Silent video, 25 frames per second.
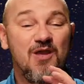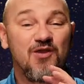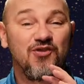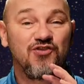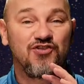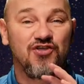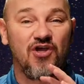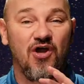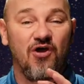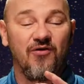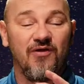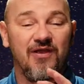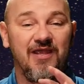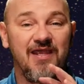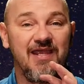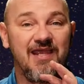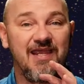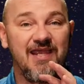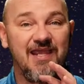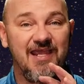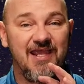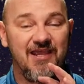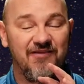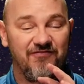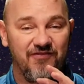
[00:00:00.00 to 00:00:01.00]
so
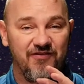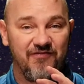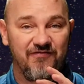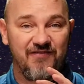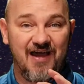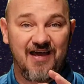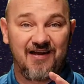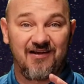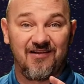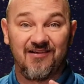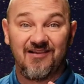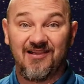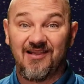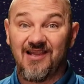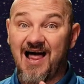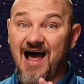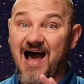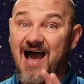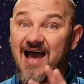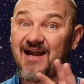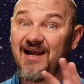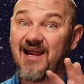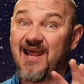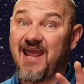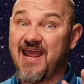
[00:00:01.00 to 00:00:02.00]
if you've got a
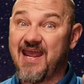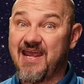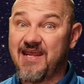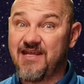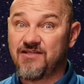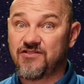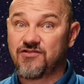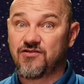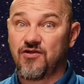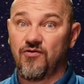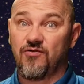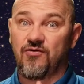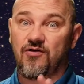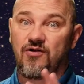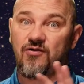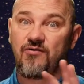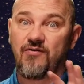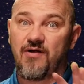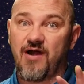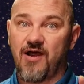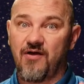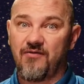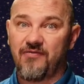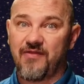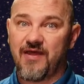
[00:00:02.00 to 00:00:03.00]
lot of haze going
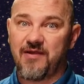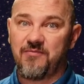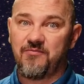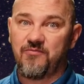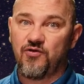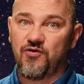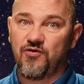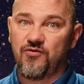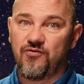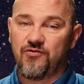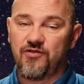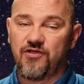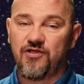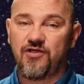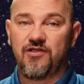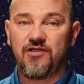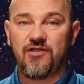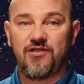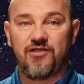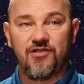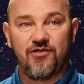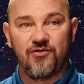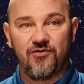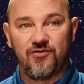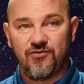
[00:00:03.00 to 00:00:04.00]
around that moon,
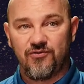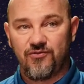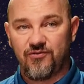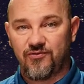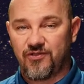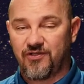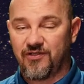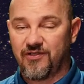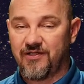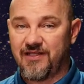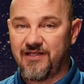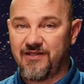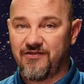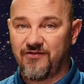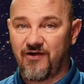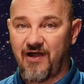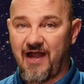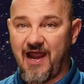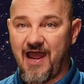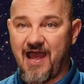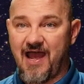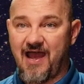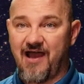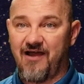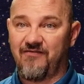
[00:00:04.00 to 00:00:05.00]
you could either
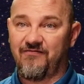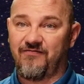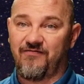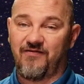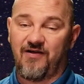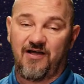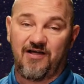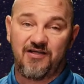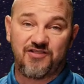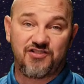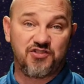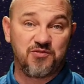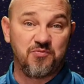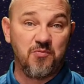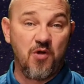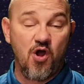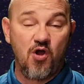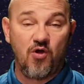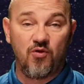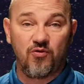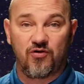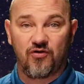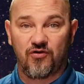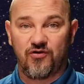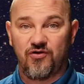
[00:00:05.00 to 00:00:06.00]
have uh,
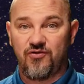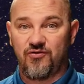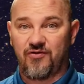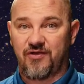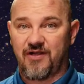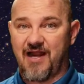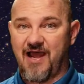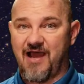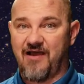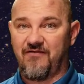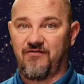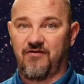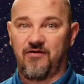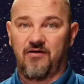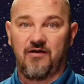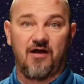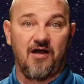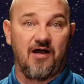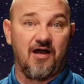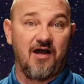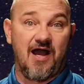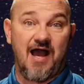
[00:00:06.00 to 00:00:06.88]
smoke or you could have a, a